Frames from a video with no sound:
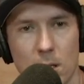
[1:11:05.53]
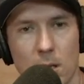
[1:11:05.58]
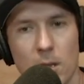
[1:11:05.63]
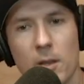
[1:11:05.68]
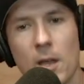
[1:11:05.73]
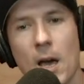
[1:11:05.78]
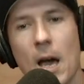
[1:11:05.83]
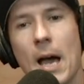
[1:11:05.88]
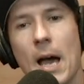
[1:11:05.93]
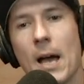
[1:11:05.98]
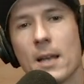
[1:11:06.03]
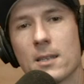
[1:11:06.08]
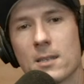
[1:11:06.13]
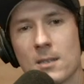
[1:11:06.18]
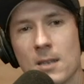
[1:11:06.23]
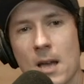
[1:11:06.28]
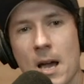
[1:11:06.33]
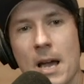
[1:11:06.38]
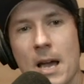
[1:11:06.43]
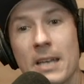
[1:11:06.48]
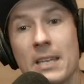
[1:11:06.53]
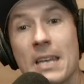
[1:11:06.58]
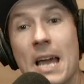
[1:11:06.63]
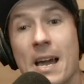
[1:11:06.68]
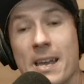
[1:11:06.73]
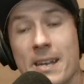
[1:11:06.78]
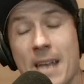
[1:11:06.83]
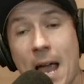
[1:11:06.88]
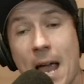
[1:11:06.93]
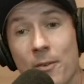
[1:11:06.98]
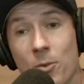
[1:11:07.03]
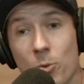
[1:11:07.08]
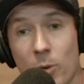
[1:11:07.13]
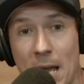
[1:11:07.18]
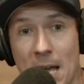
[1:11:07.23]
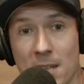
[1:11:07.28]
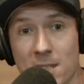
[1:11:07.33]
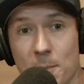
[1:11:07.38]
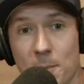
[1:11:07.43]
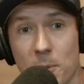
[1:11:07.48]
that's not and yeah and everyone
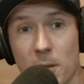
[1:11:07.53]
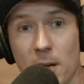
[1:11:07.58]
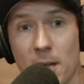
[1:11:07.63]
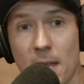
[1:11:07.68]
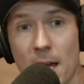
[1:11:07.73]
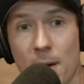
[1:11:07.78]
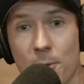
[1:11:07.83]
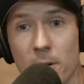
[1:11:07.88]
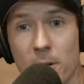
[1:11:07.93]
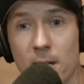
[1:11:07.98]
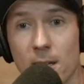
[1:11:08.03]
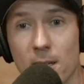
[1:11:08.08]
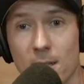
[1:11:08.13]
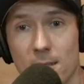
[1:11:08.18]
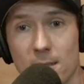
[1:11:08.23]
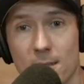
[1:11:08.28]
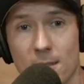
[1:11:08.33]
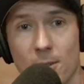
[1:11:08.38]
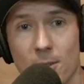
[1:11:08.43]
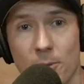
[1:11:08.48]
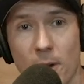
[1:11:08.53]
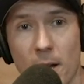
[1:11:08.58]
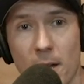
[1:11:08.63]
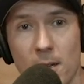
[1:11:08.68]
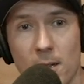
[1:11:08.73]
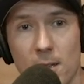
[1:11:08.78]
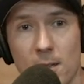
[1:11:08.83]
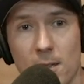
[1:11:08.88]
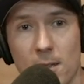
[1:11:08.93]
has to play that way right